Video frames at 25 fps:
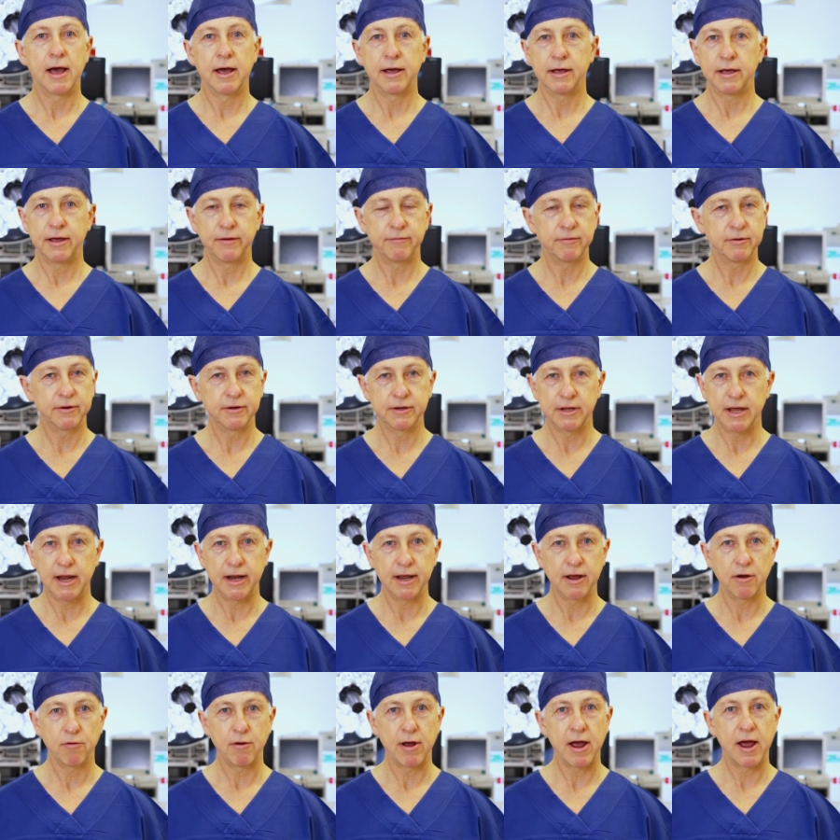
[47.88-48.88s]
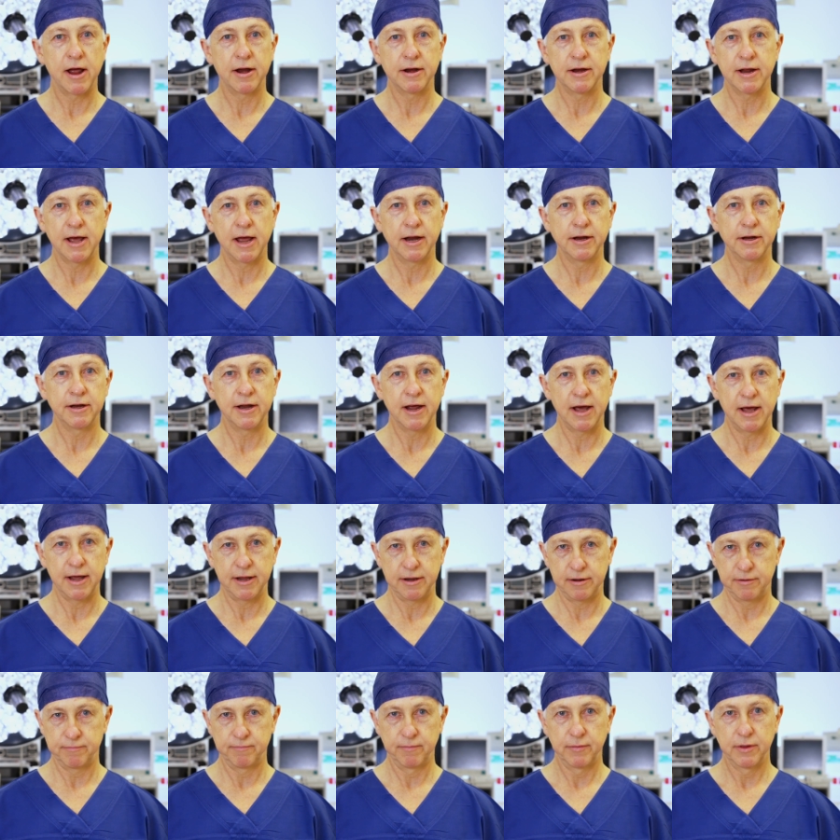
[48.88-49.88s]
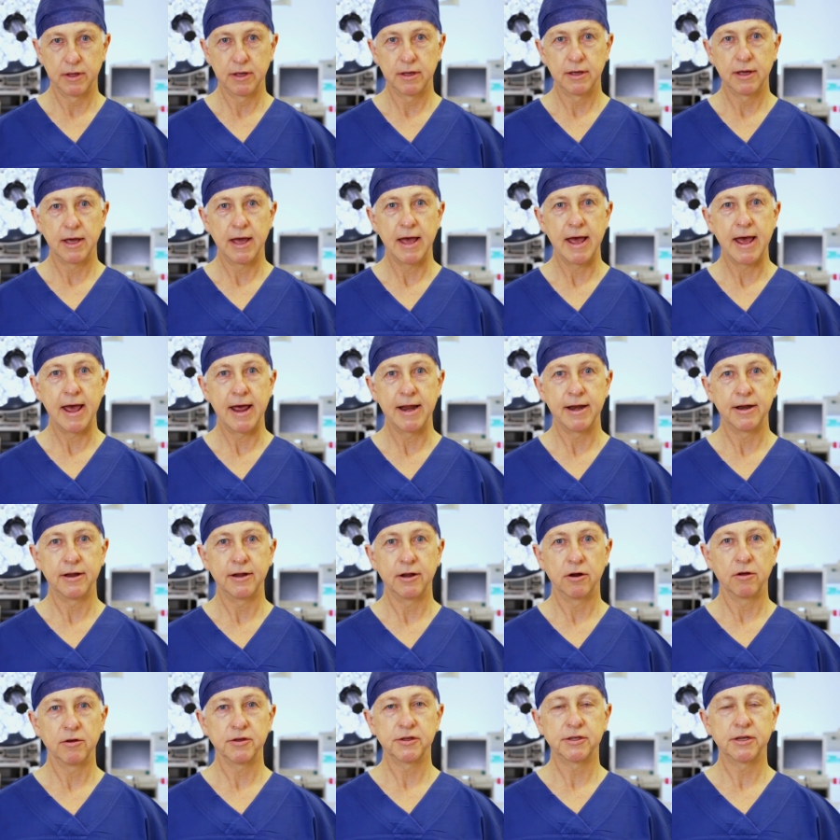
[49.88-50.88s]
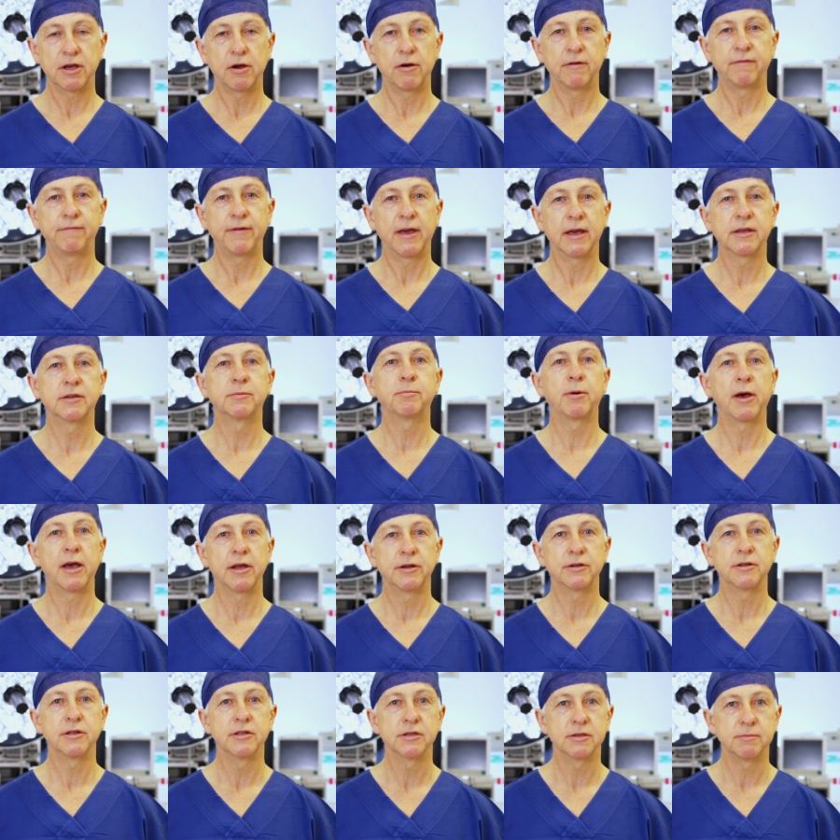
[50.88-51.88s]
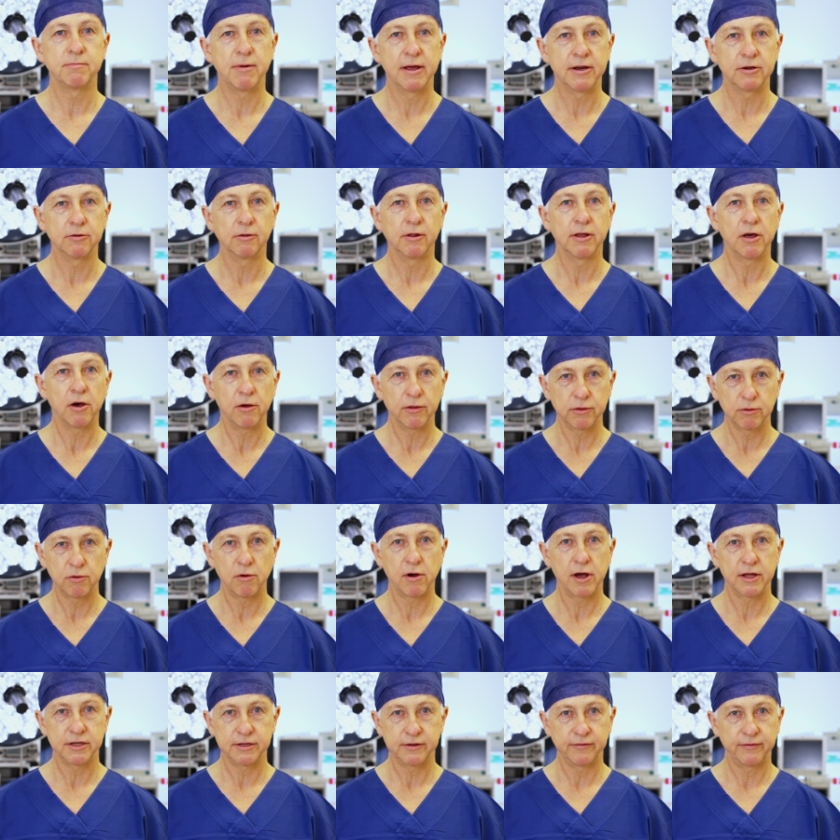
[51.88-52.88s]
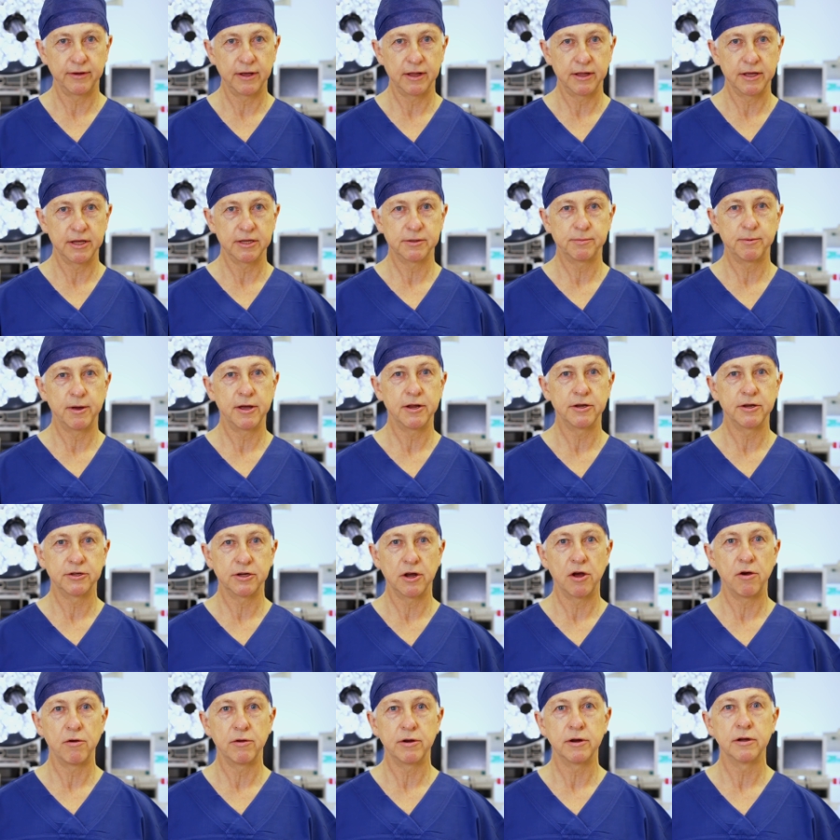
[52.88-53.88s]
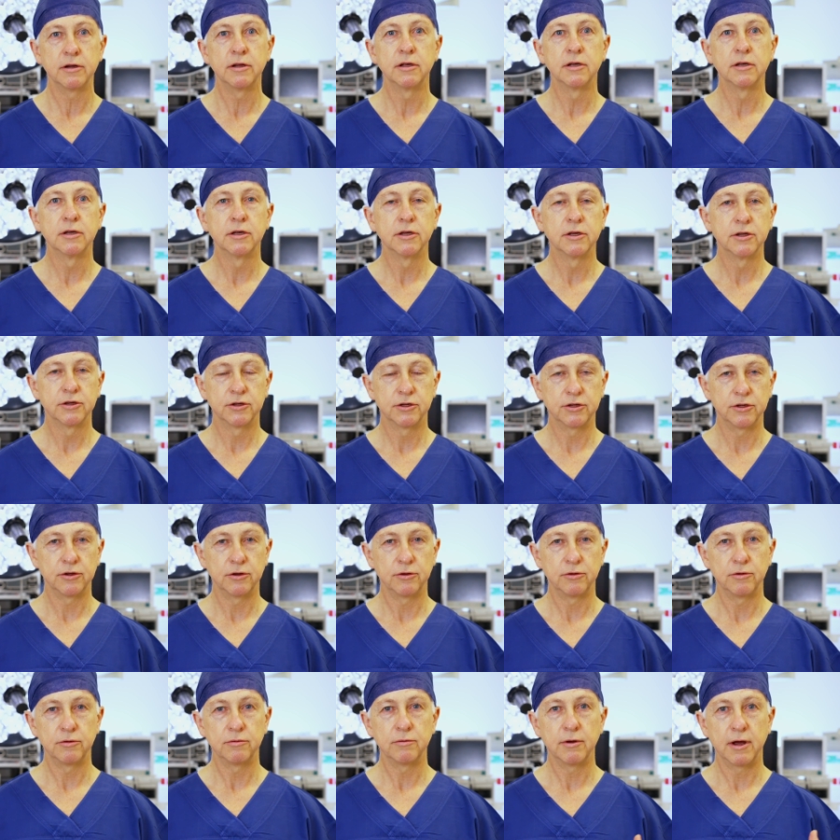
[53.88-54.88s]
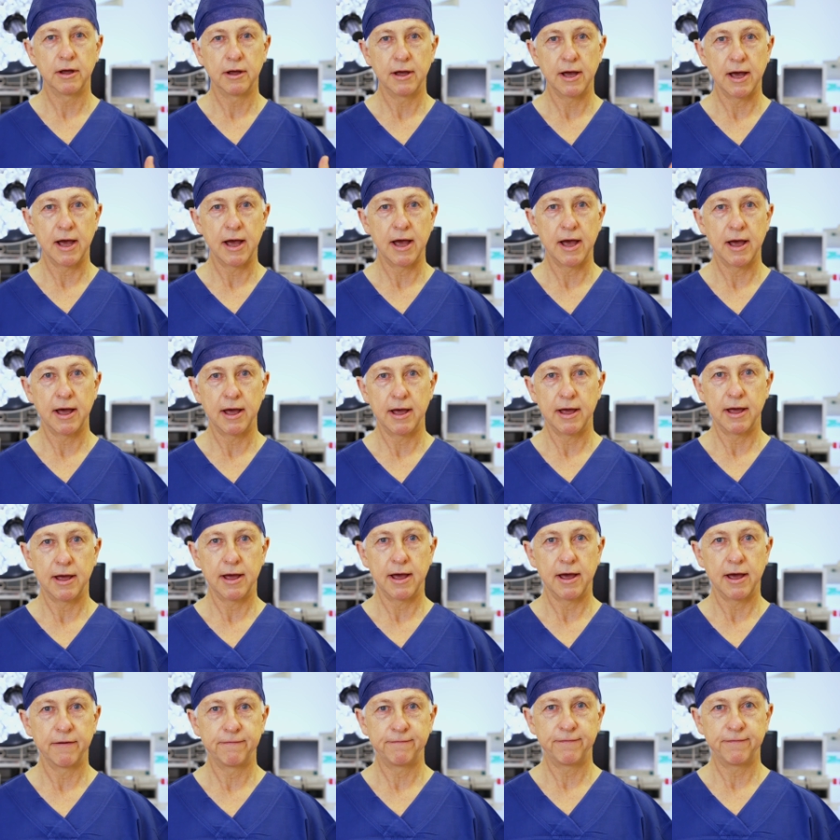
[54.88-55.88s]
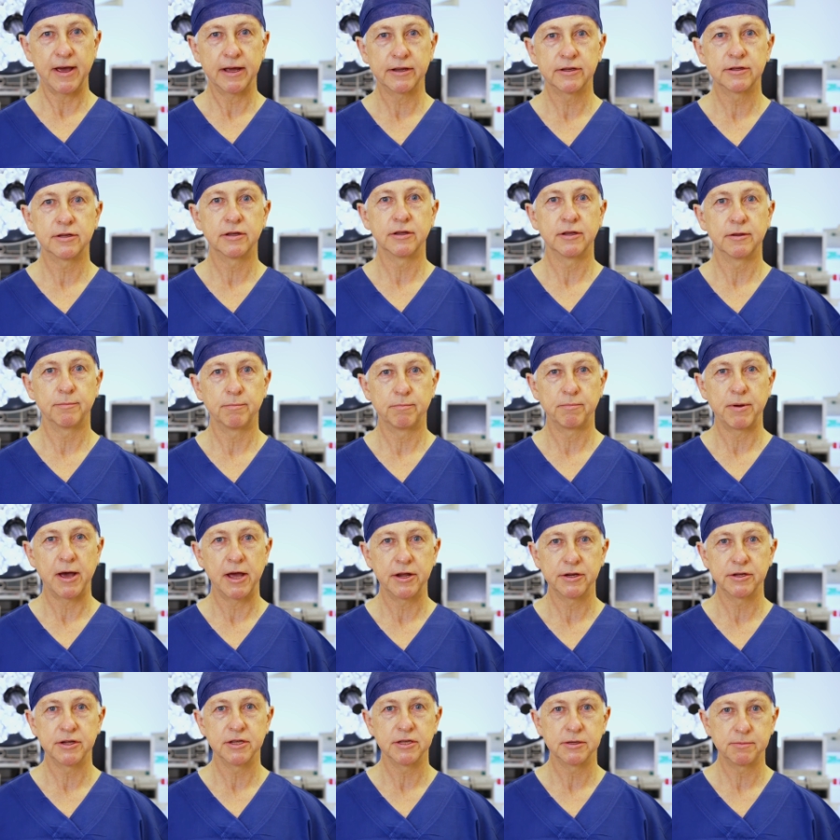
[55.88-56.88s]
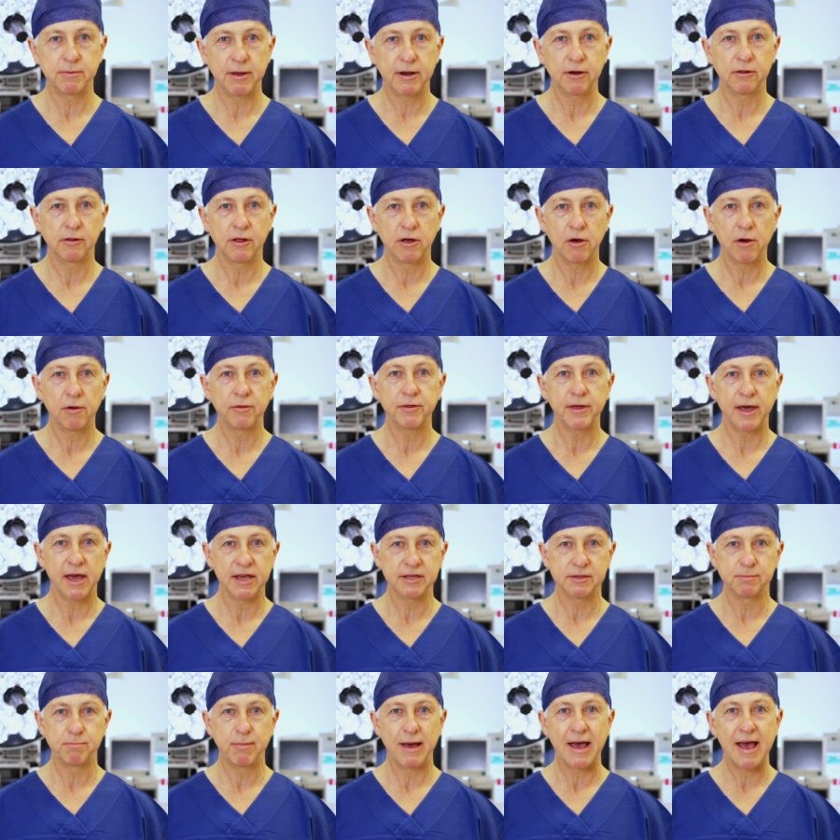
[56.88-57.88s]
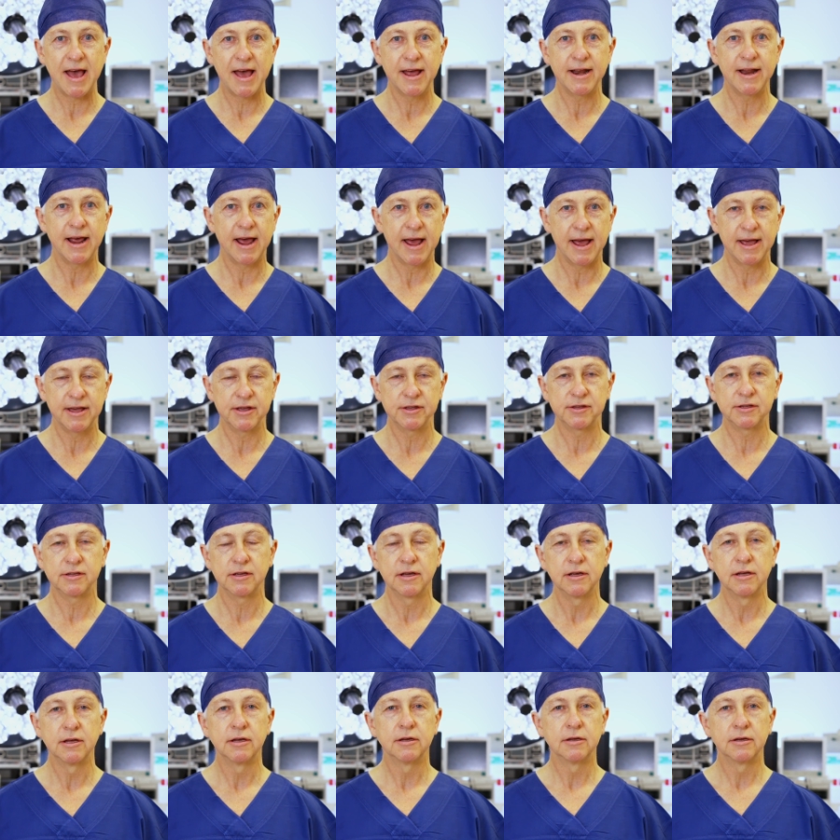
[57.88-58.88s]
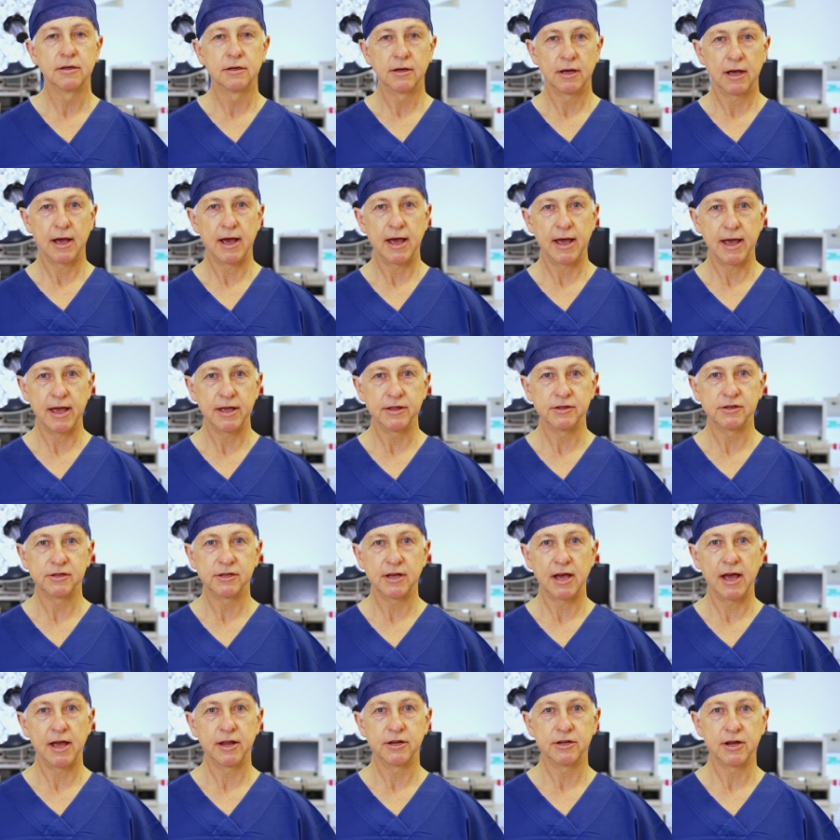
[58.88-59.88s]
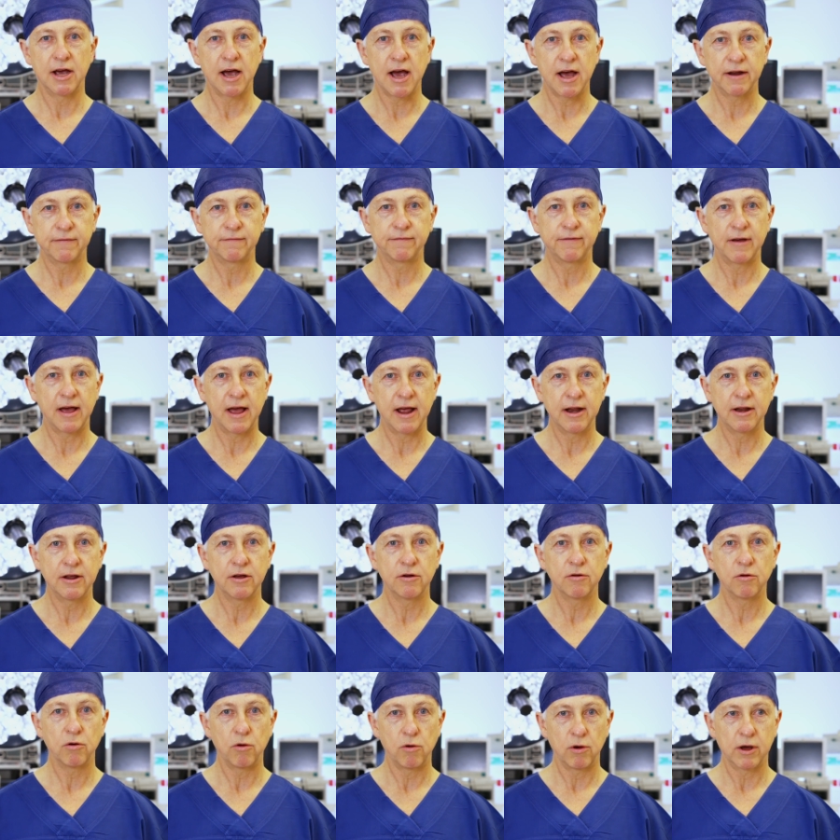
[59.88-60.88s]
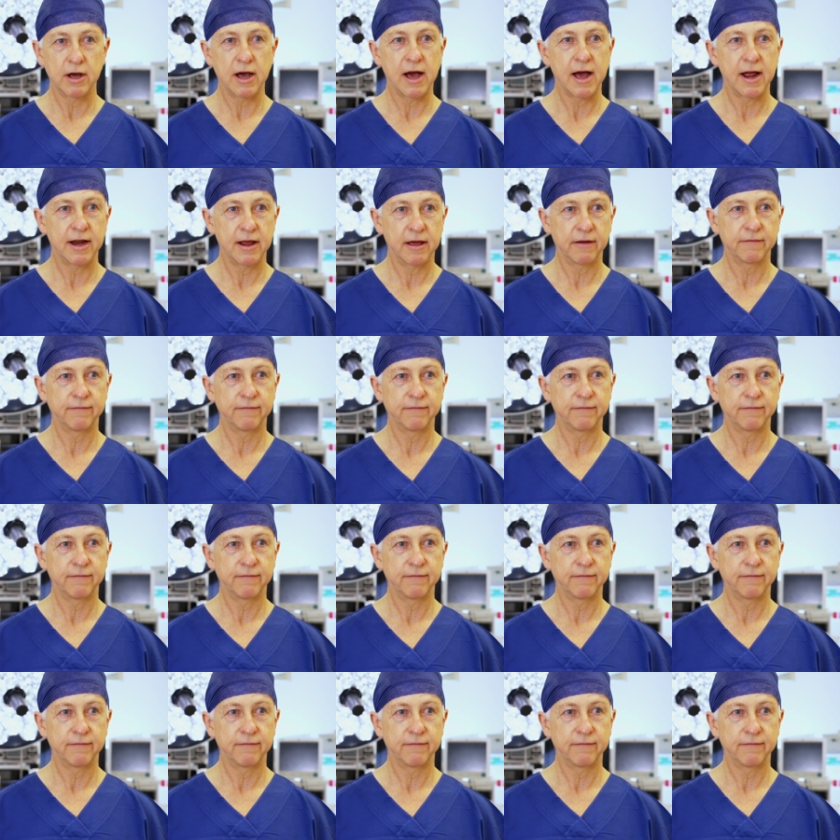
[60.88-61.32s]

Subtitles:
even getting around day to day. And it also affects patients' mental health quite severely. It's been shown to affect patients' mental health as bad as end-stage heart failure or cardiac